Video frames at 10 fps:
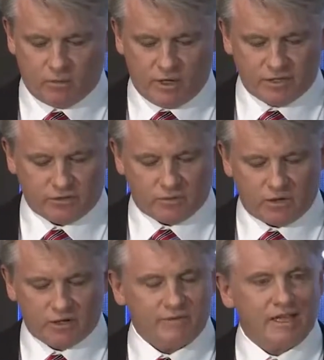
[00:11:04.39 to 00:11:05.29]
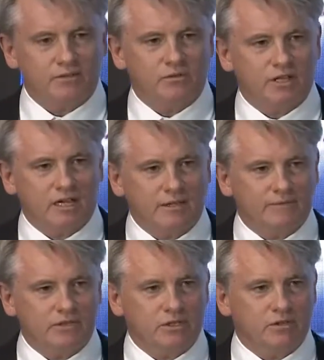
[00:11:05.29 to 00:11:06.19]
waste through our advanced recycling
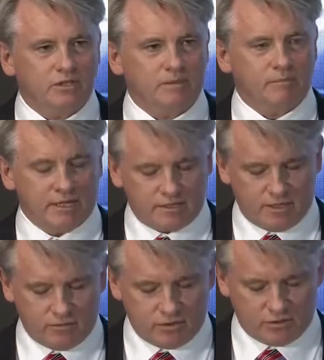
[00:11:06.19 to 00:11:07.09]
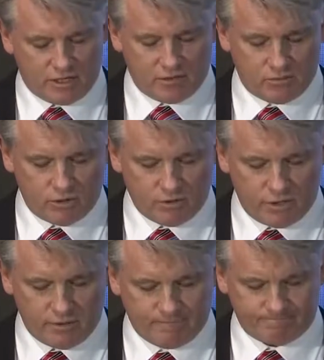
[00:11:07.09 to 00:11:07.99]
facility at Baytown, just down the road
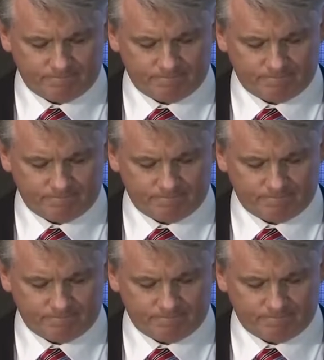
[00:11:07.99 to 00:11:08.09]
here.